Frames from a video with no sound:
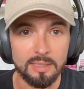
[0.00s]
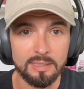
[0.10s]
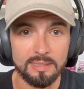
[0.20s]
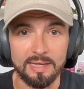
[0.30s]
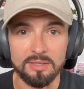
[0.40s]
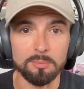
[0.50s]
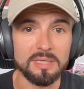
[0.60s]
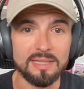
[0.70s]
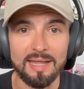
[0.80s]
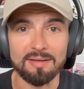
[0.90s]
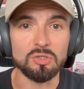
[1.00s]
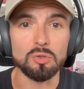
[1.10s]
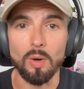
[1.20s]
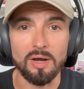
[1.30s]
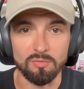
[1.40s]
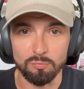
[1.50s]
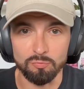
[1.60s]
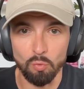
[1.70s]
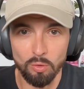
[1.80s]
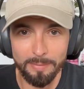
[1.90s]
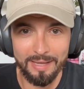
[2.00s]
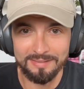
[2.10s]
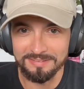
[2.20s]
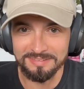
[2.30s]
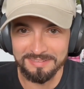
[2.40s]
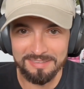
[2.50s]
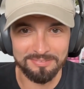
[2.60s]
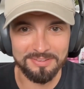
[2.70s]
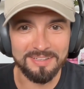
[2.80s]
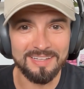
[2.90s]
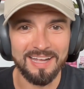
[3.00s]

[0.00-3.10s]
Now, I don't mean that every new wire format is evil.